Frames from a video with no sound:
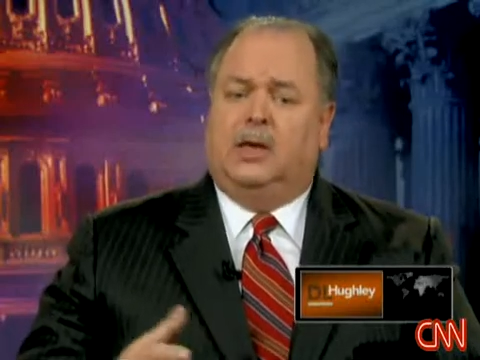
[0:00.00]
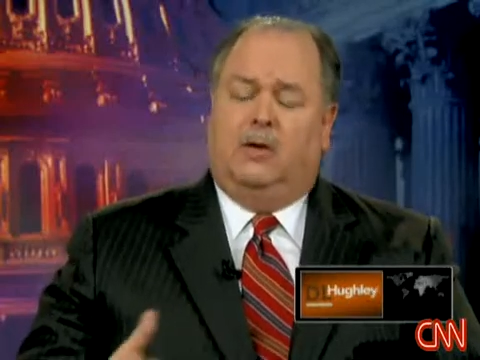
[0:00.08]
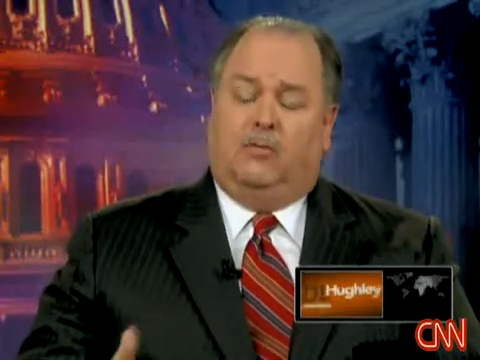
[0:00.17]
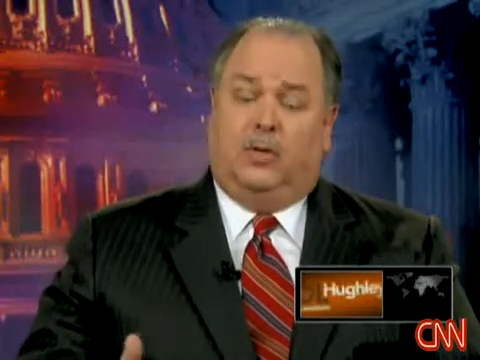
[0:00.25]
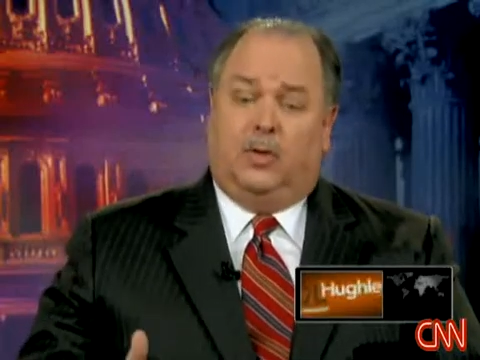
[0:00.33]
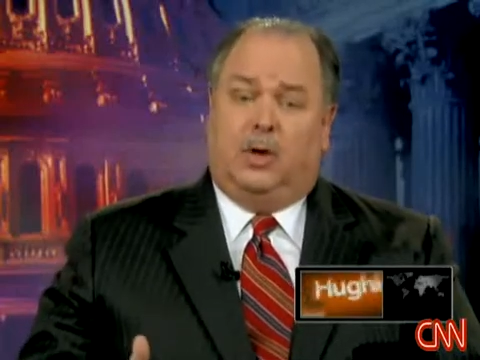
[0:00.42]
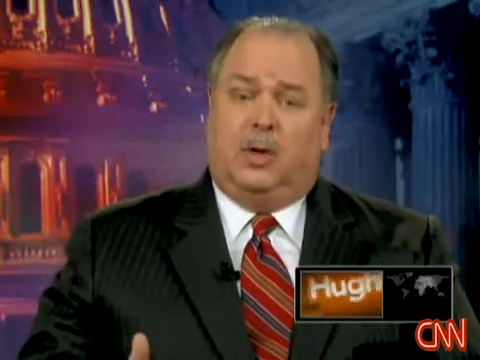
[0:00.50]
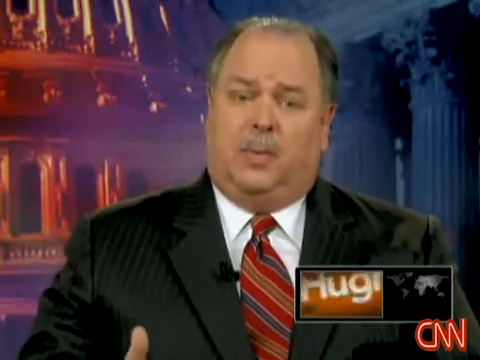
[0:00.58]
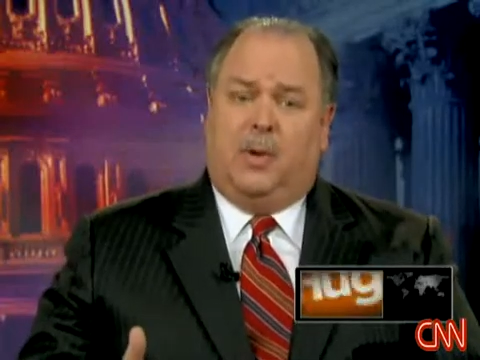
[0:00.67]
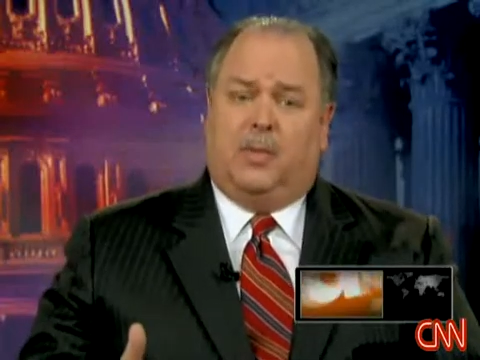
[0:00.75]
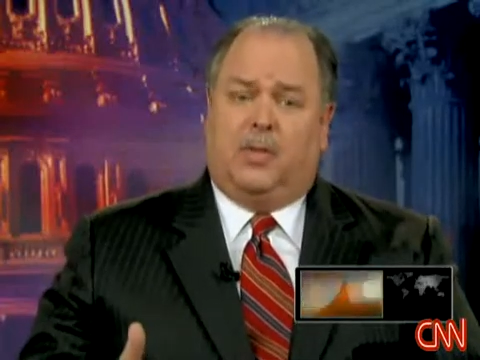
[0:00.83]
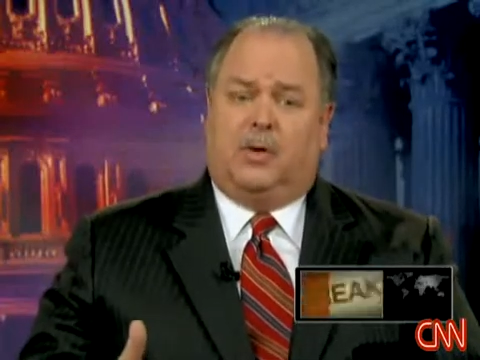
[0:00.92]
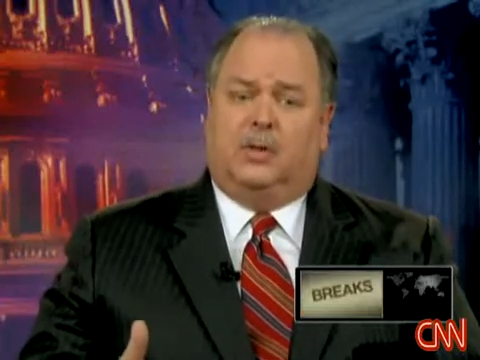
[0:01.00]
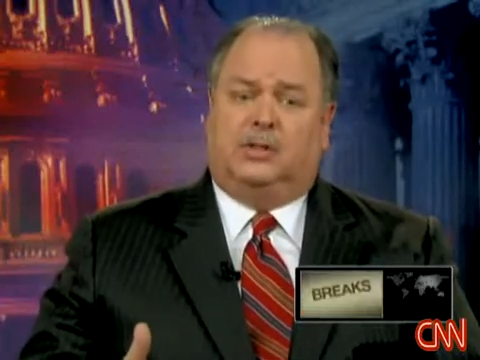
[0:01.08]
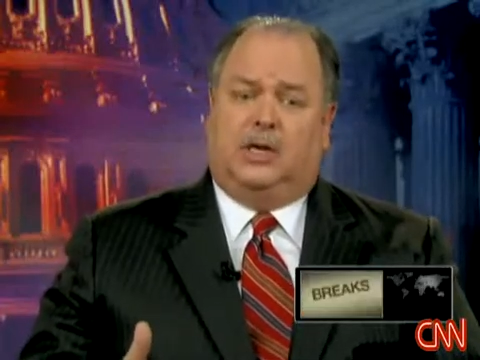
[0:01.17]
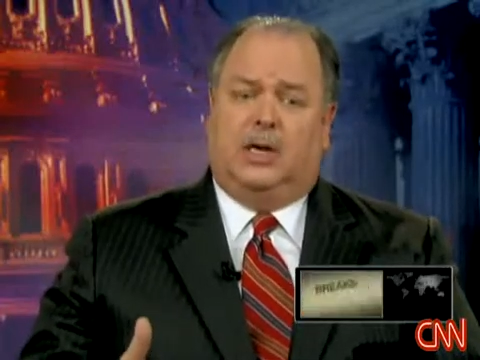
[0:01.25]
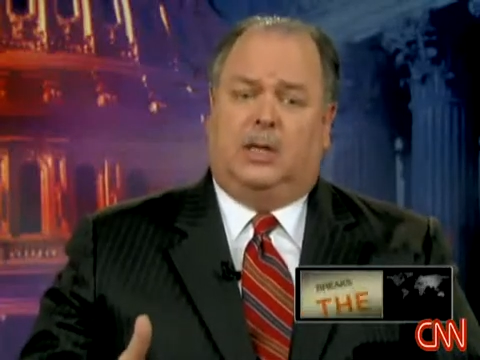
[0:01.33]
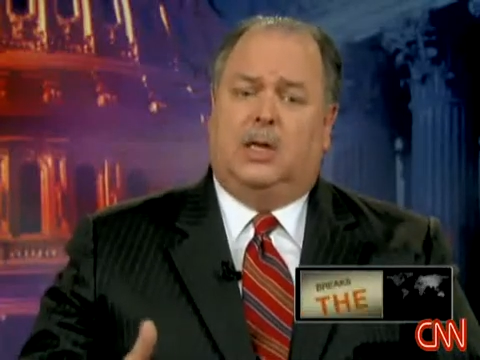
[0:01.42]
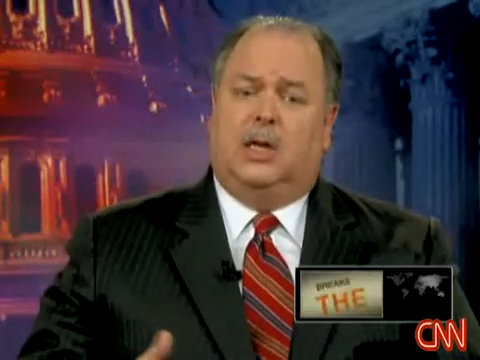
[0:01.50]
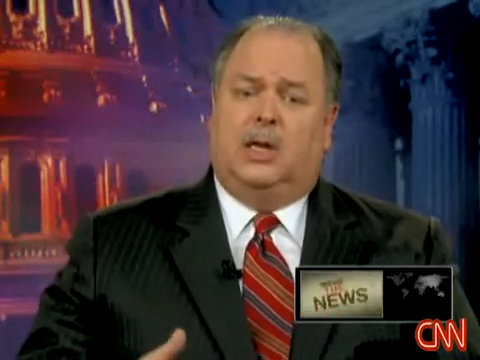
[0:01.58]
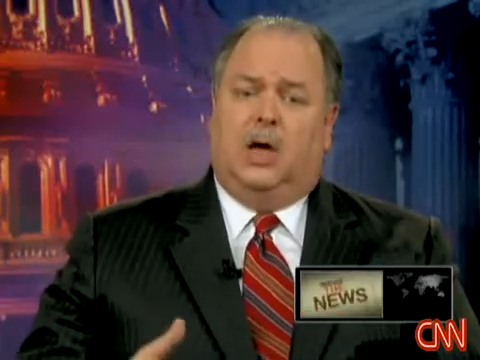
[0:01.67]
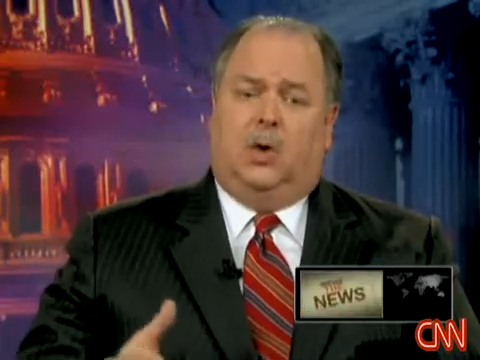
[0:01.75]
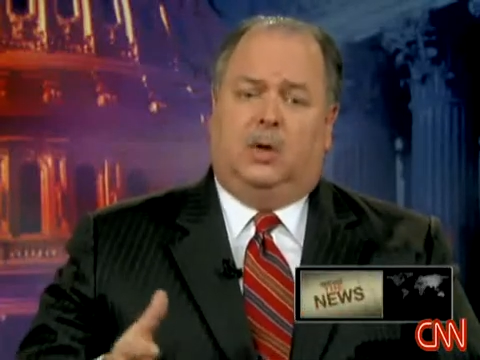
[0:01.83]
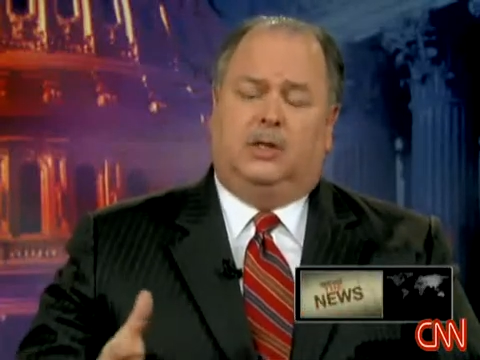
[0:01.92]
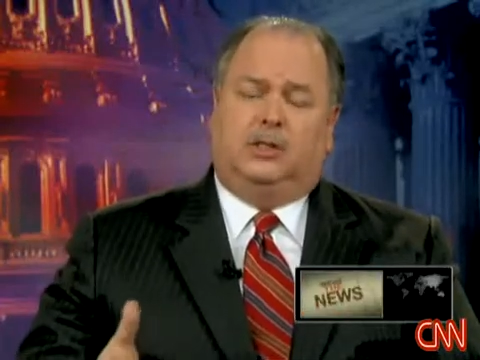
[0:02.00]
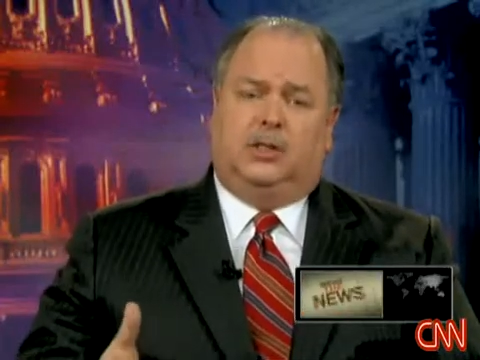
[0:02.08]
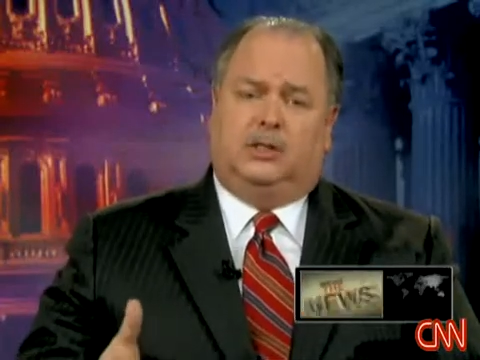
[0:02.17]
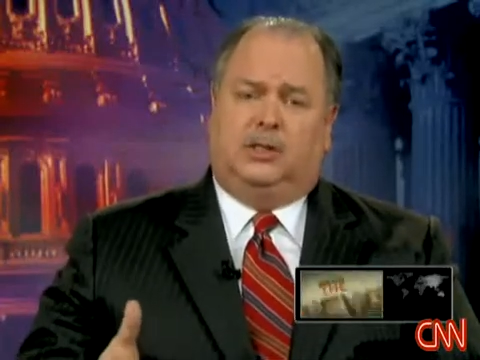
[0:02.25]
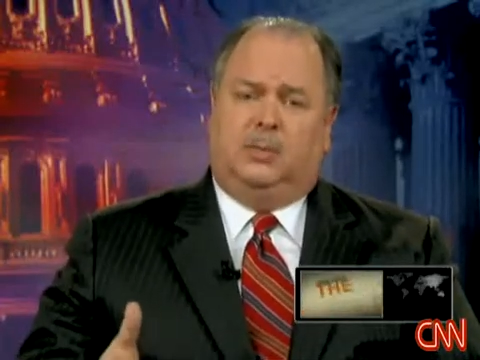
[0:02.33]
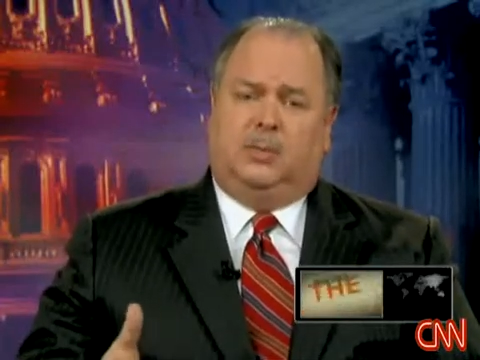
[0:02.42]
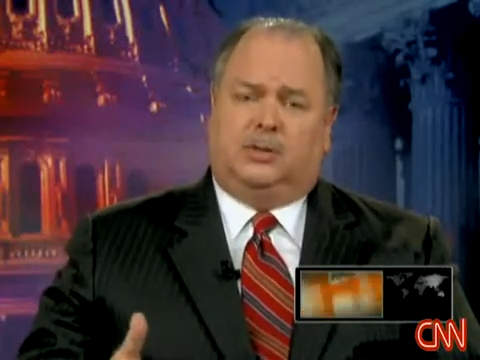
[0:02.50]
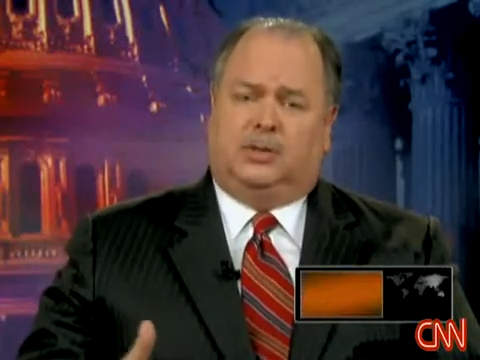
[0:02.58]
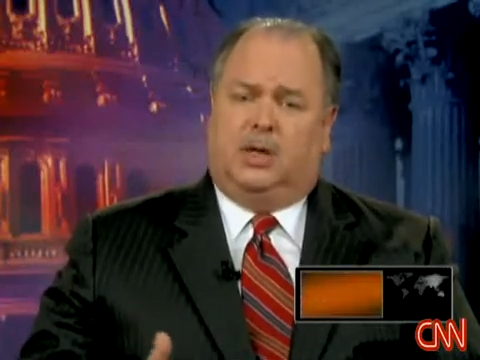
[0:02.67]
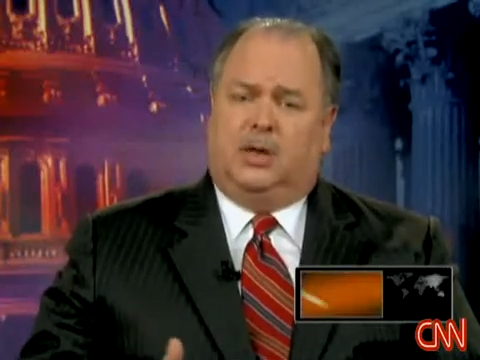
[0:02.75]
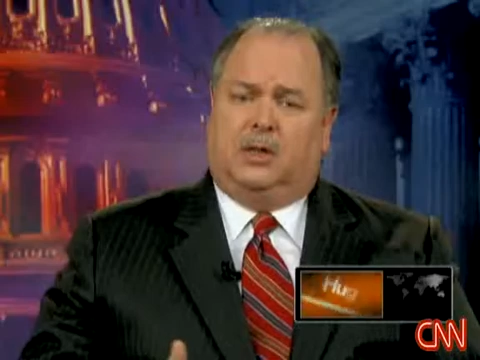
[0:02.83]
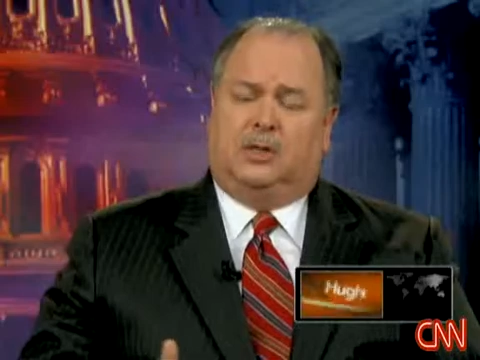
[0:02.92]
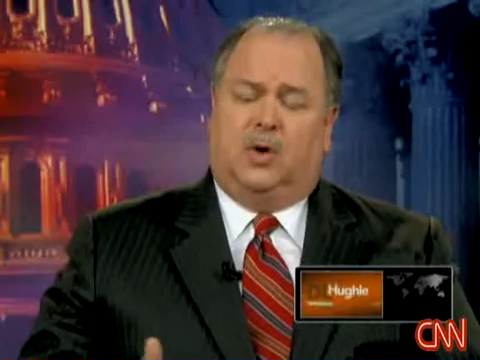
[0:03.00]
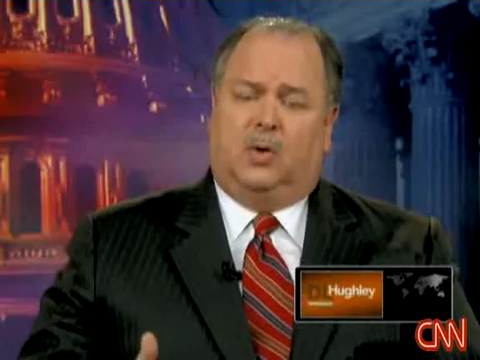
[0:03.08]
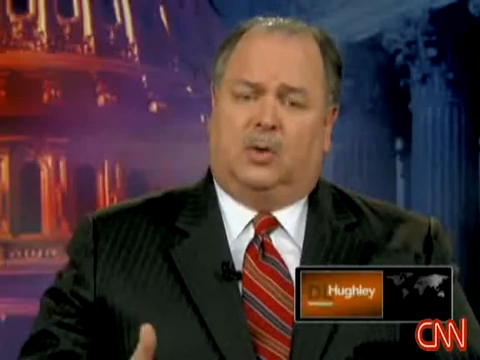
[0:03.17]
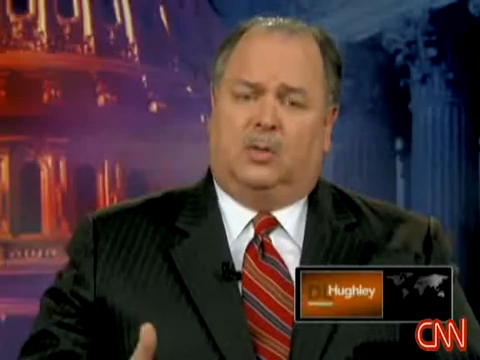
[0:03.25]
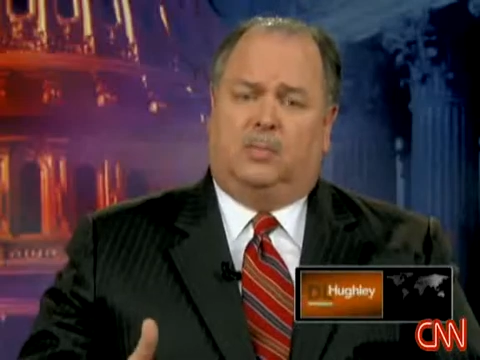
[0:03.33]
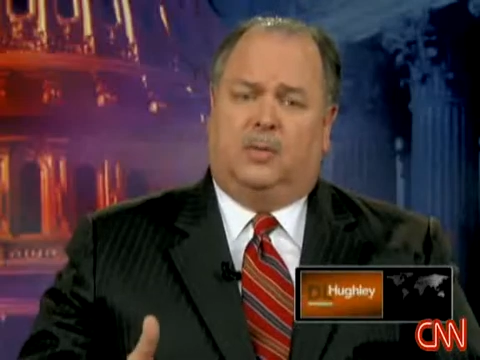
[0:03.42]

If we look at people that are in jail, only 16% of the total